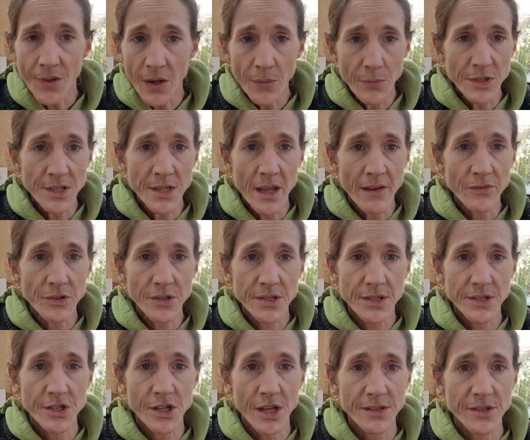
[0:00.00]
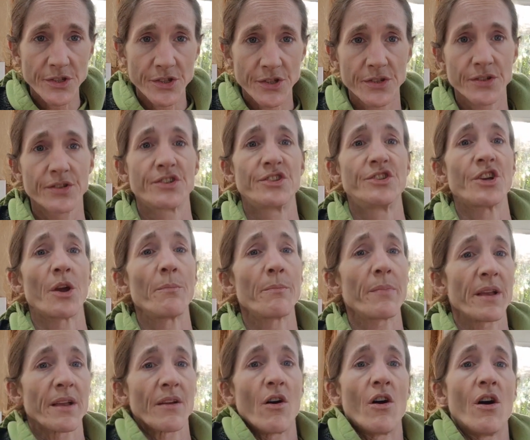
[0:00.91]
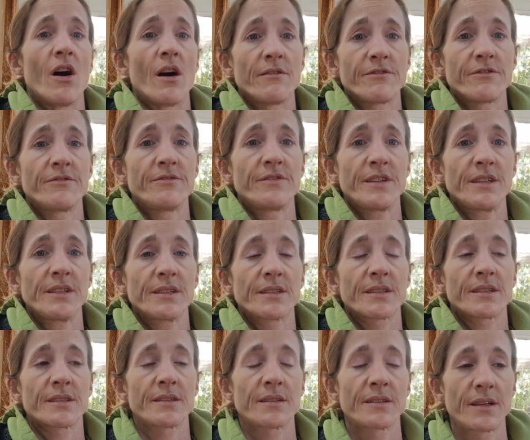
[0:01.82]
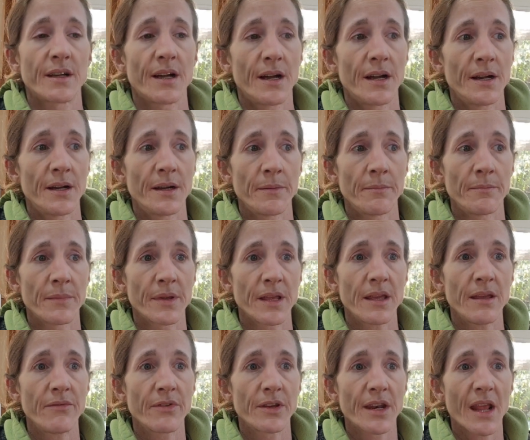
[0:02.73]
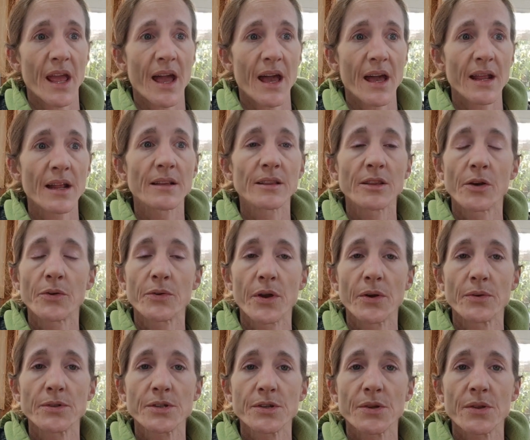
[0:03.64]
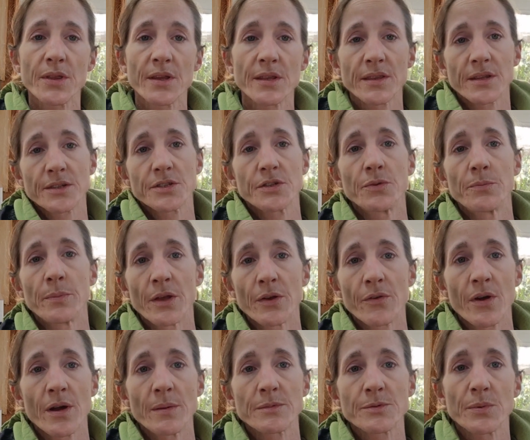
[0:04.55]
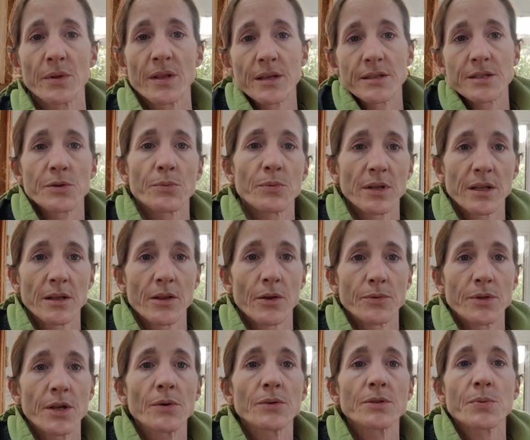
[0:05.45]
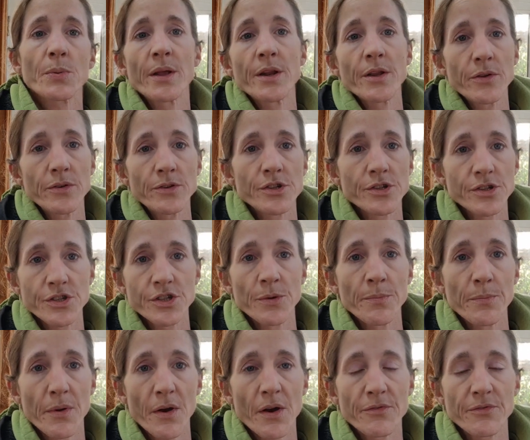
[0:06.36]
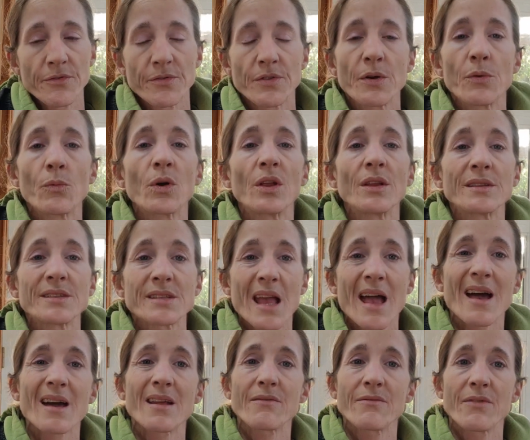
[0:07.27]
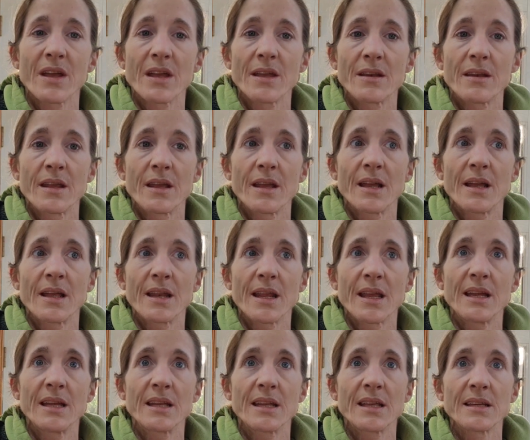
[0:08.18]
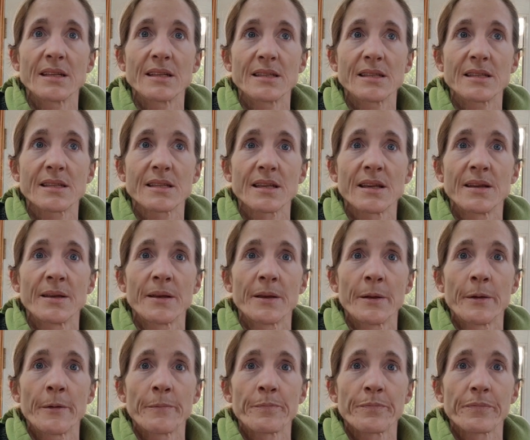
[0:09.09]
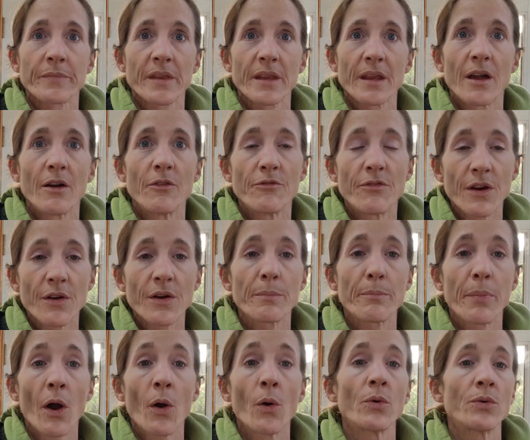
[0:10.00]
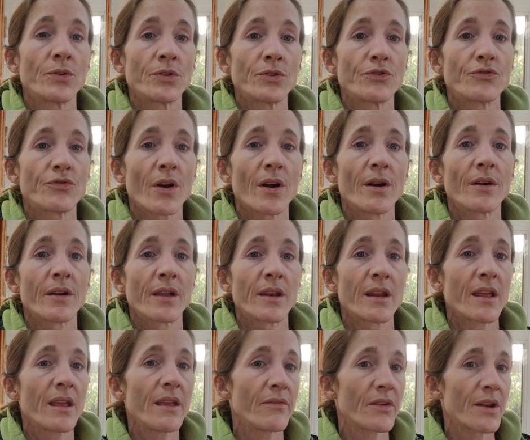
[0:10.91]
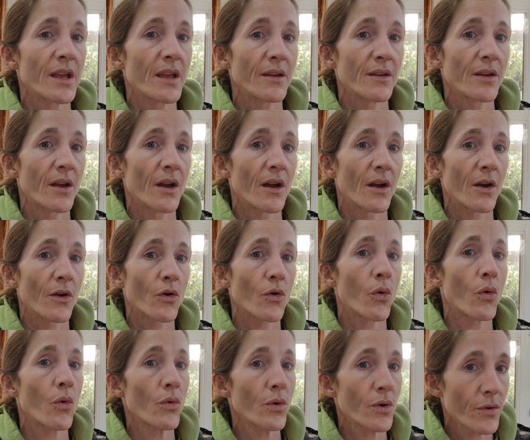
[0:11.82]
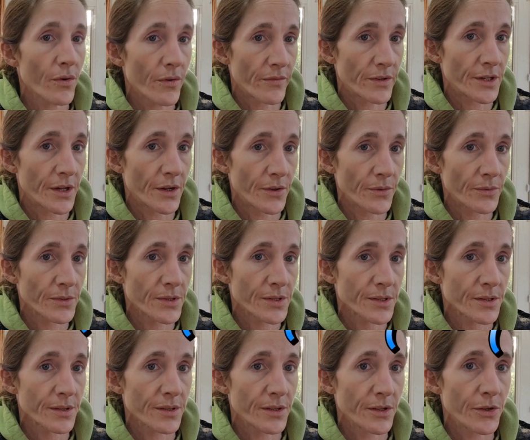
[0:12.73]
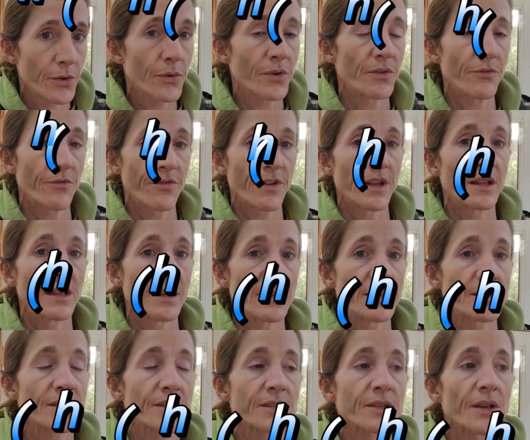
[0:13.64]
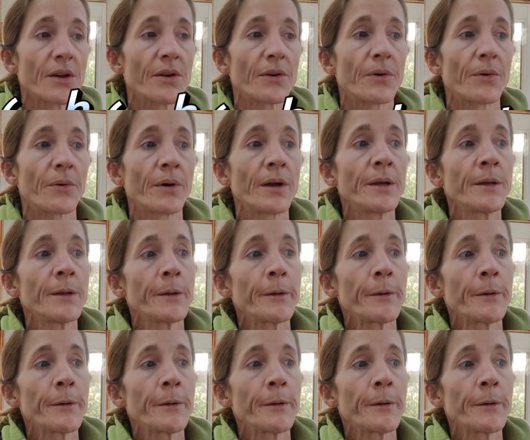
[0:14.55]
I would never suggest just jumping off of it. Even at a low dose, you think that 2 milligrams, well, that's a really low dose. Why don't you just jump off of it? Well, it's Ativan, and it is a very potent drug. And even at 1/4 of a dose, you can feel it. So